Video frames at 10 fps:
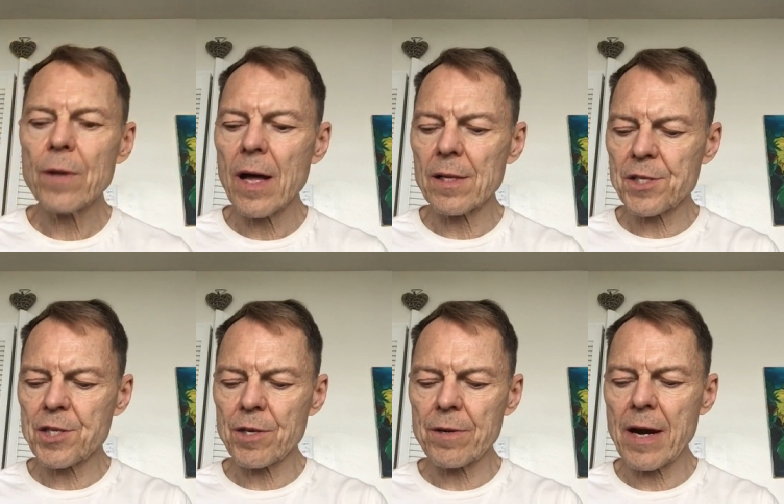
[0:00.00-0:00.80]

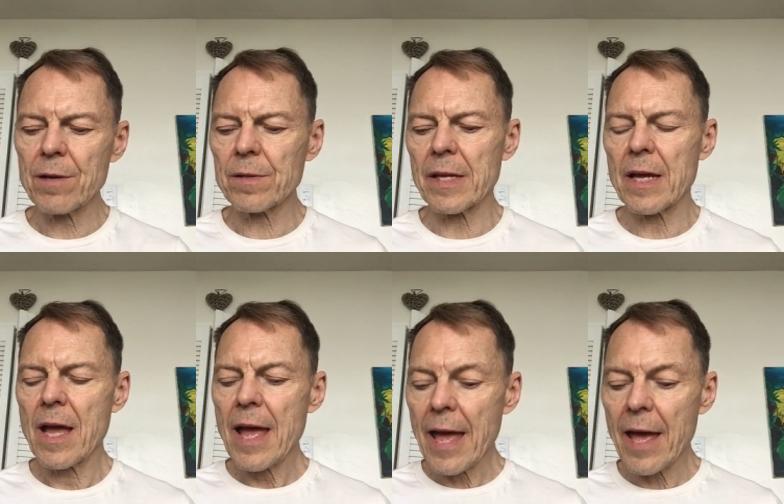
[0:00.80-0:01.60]
Aleister Crowley
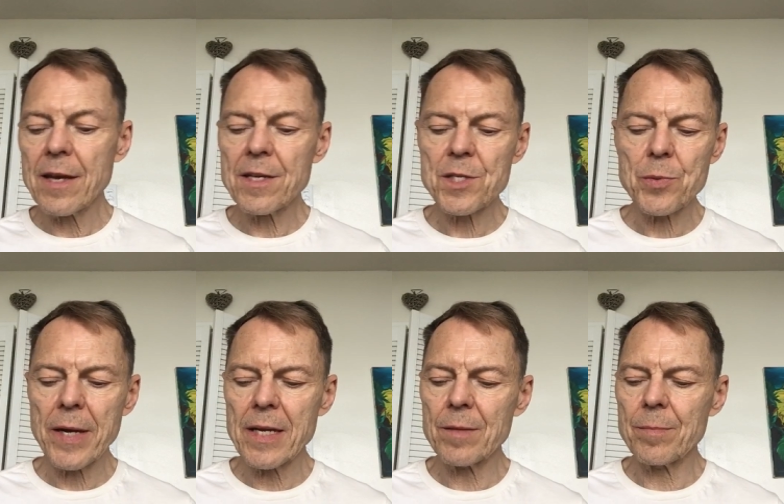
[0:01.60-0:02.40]
and is
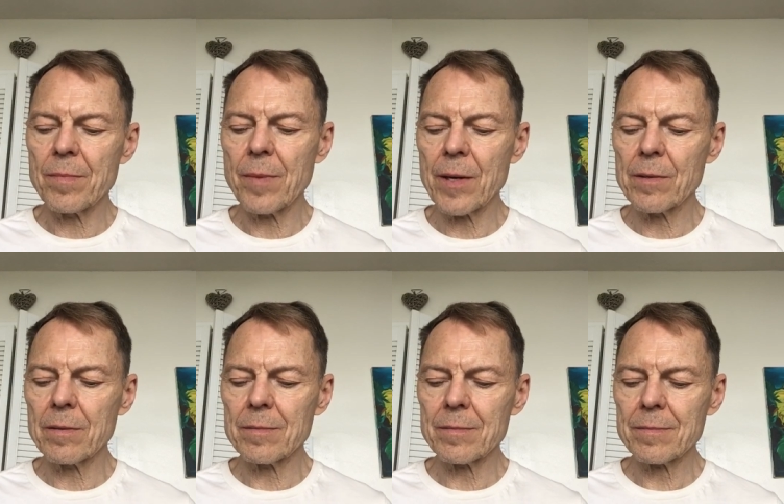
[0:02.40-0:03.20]
writing about
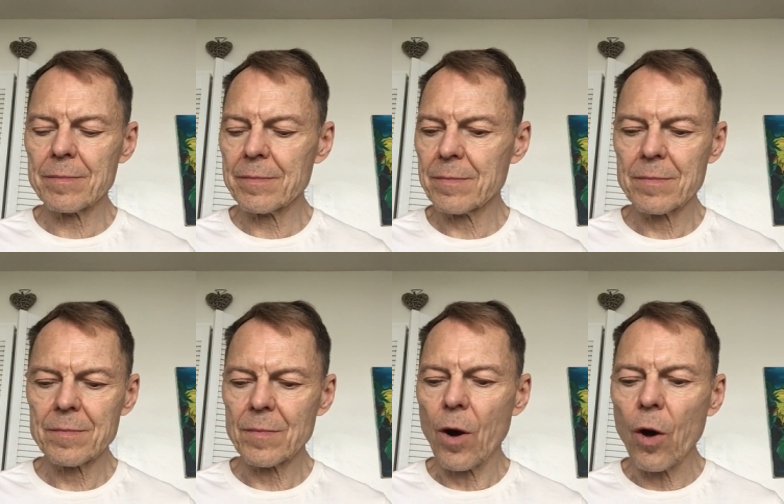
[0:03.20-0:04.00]

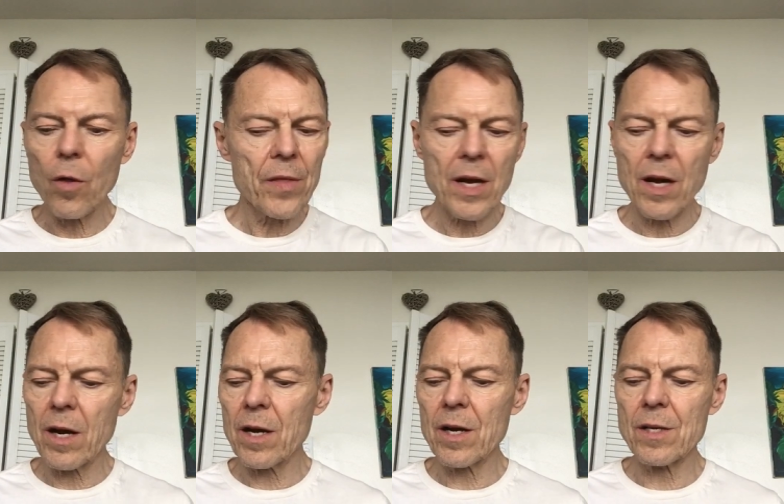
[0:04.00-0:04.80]
all the
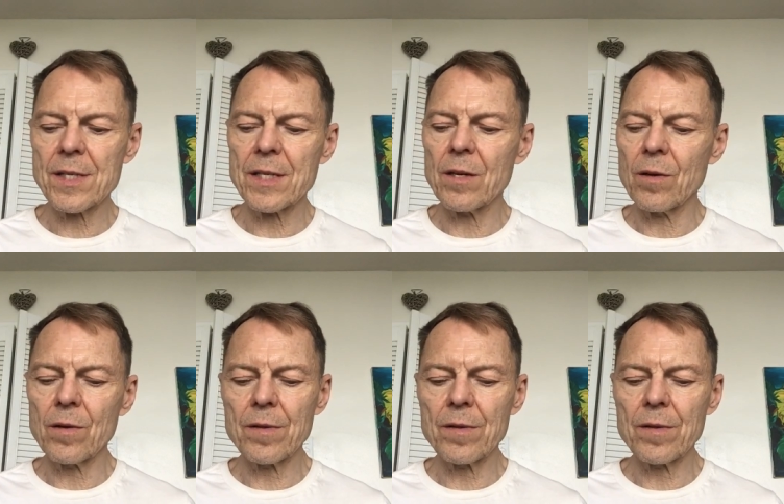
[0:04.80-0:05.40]
cards and all